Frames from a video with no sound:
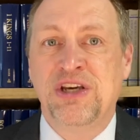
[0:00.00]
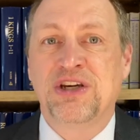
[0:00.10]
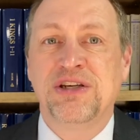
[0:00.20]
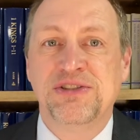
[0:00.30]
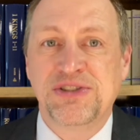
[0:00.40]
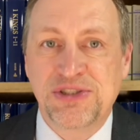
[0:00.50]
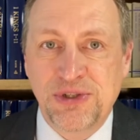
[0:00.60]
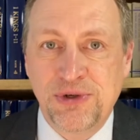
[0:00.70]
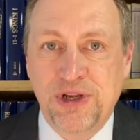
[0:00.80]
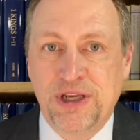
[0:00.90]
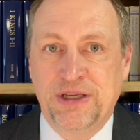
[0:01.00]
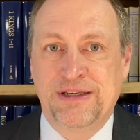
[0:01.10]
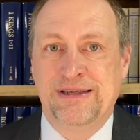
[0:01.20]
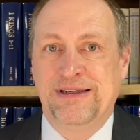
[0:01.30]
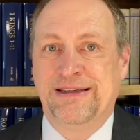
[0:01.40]
concerning
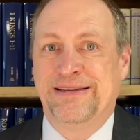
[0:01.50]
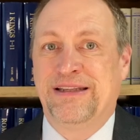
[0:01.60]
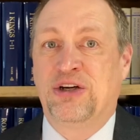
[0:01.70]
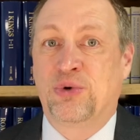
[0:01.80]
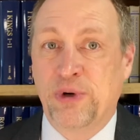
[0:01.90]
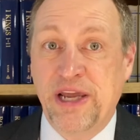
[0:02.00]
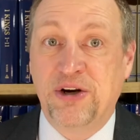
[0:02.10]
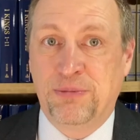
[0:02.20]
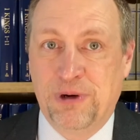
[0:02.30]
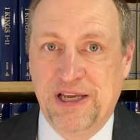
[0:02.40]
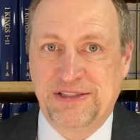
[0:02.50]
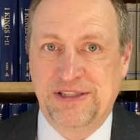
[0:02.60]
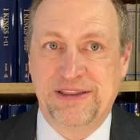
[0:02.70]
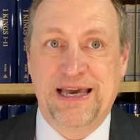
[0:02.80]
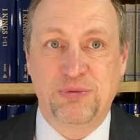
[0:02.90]
the greater
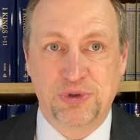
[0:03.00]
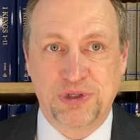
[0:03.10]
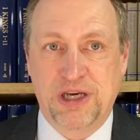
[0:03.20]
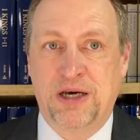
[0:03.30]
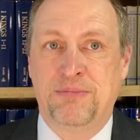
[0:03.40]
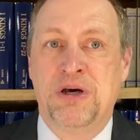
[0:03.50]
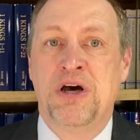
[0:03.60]
blessing that will come